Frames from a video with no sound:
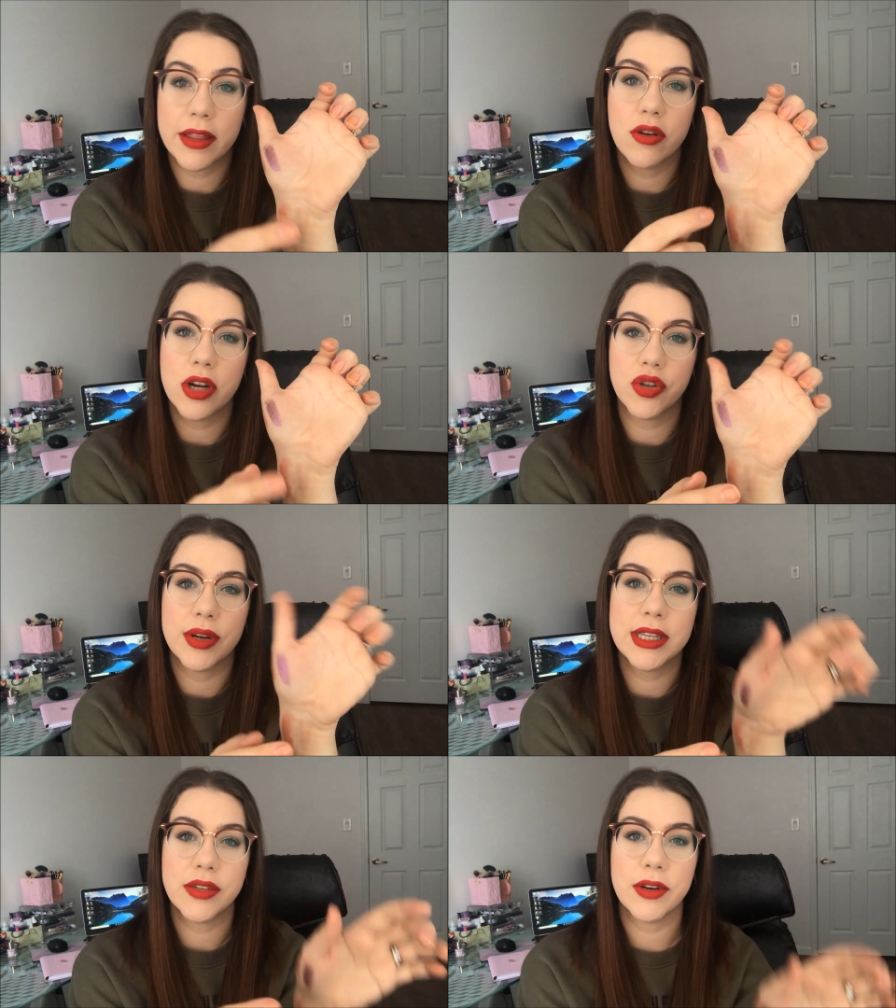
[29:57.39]
Like they're not
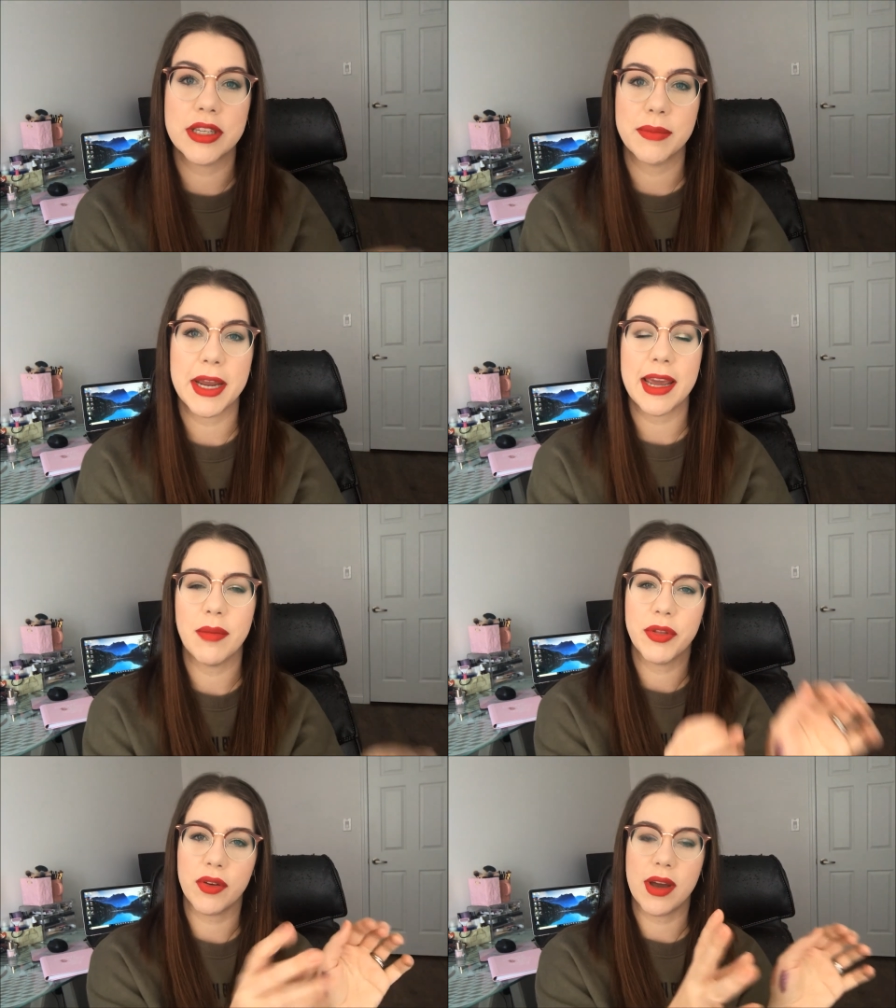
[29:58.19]
transferring to my
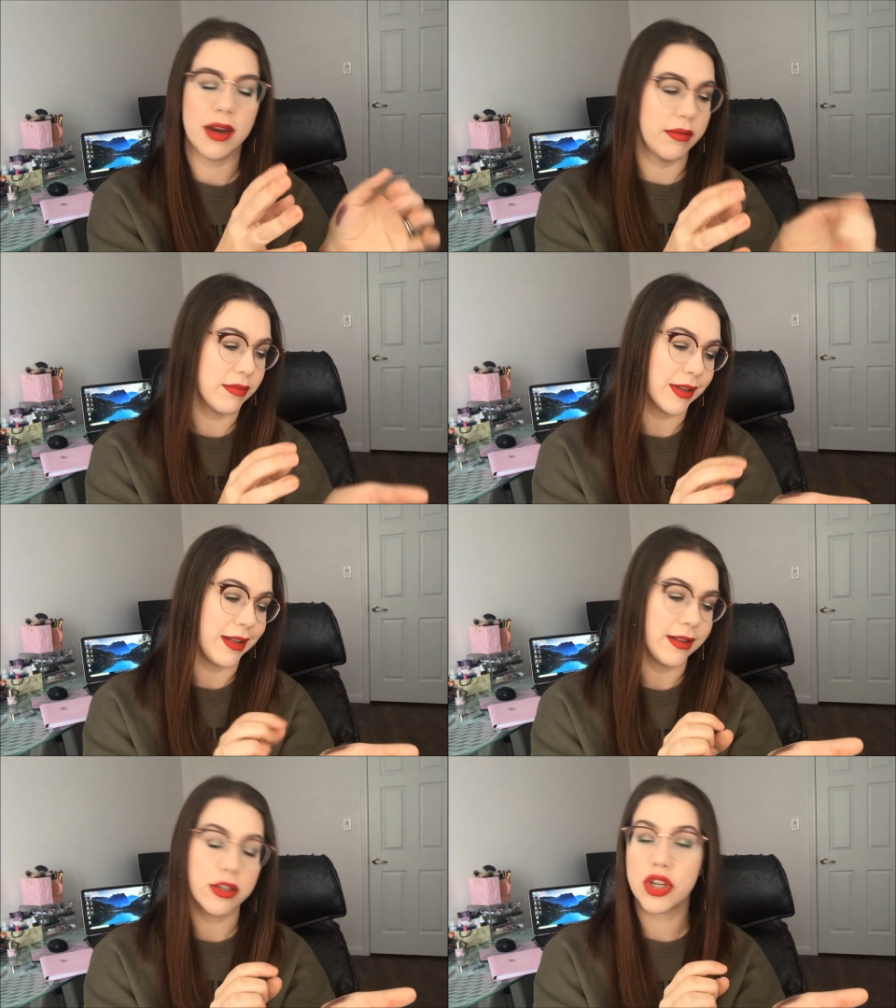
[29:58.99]
hand, but they're kind of
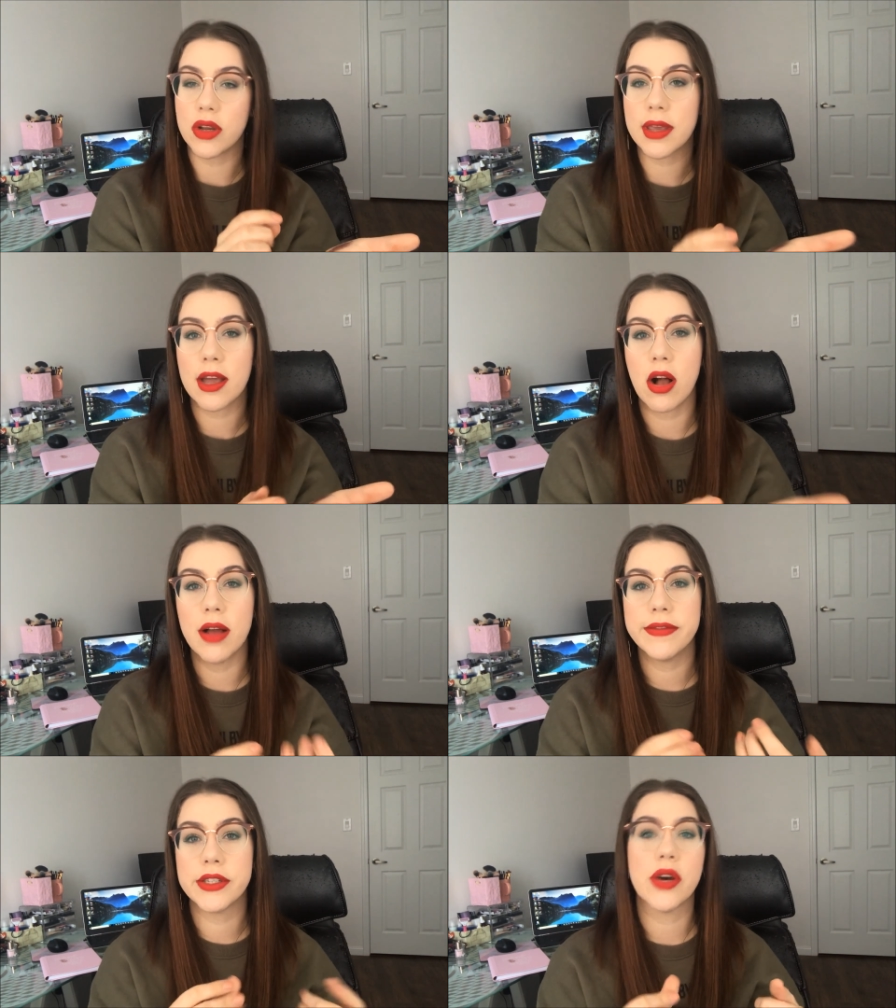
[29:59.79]
chunking
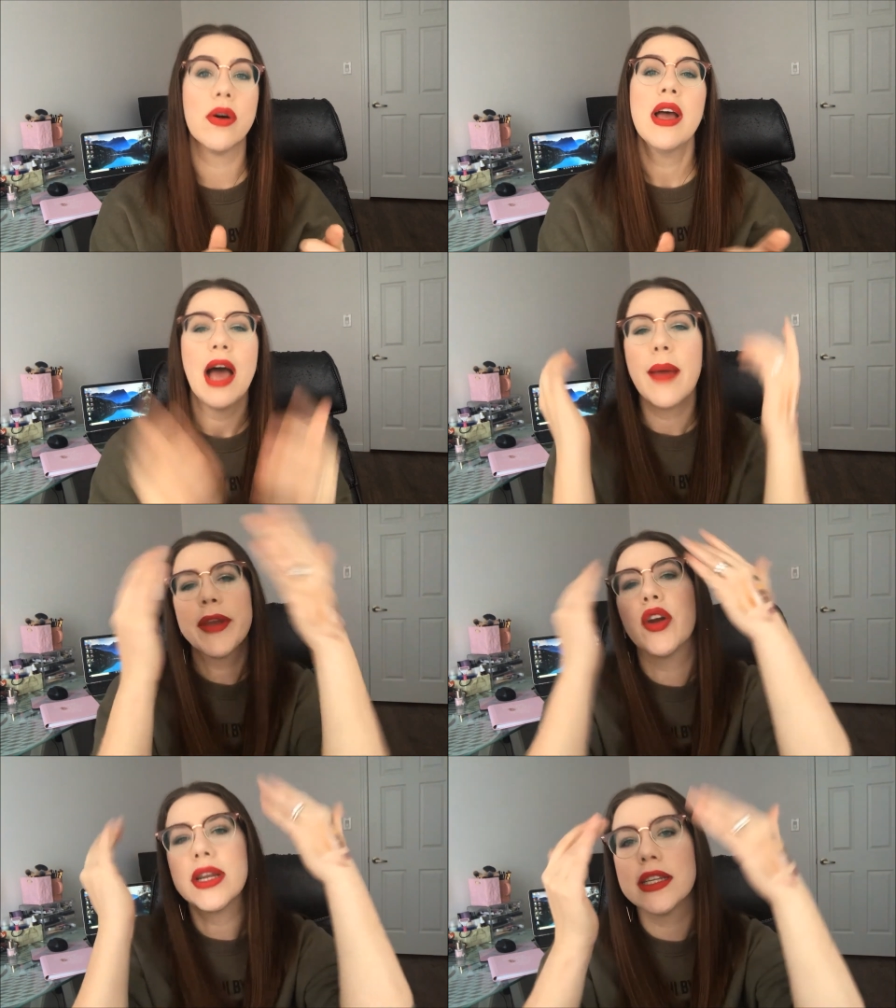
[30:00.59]
off. So, I
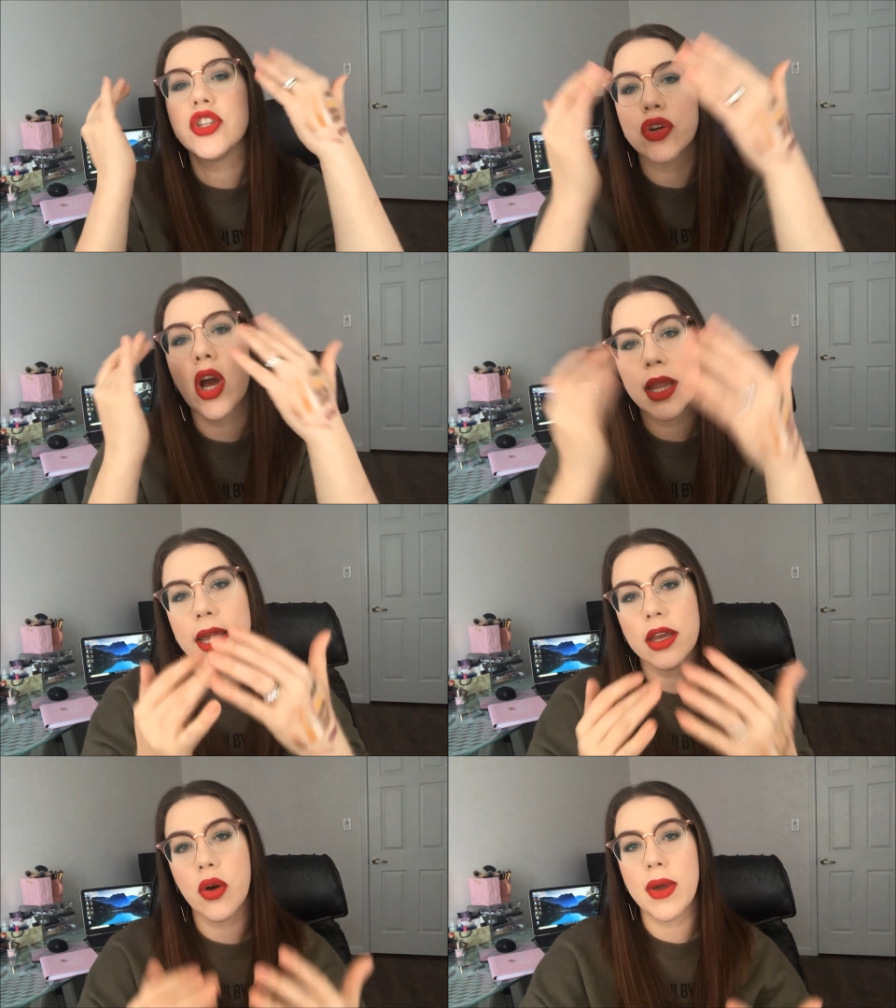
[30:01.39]
mean, granted, you're not
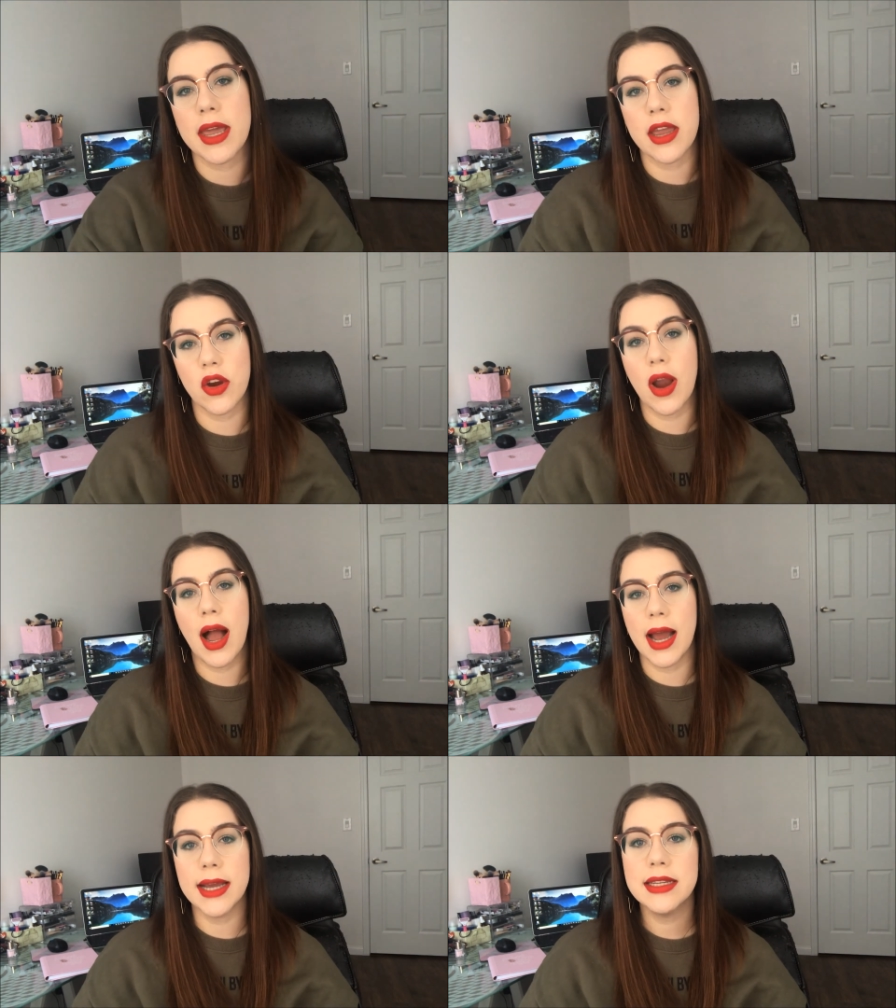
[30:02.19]
like going at your
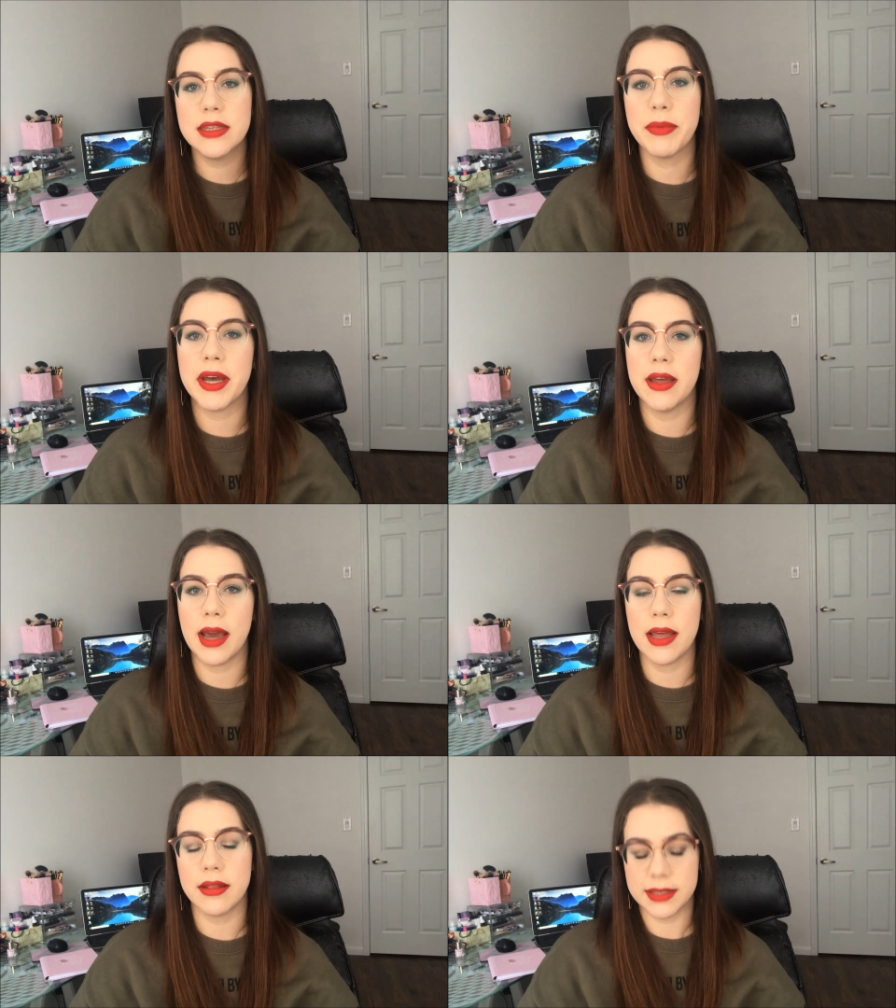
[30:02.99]
eyes,
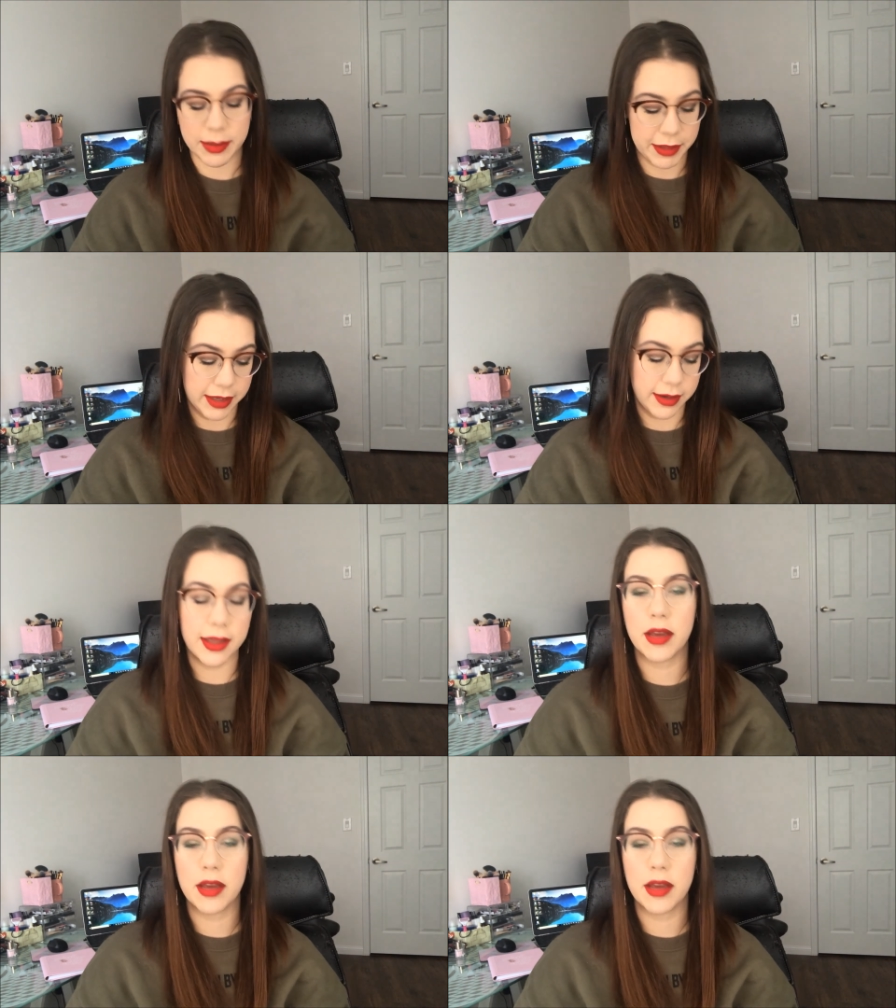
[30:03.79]
but it's something to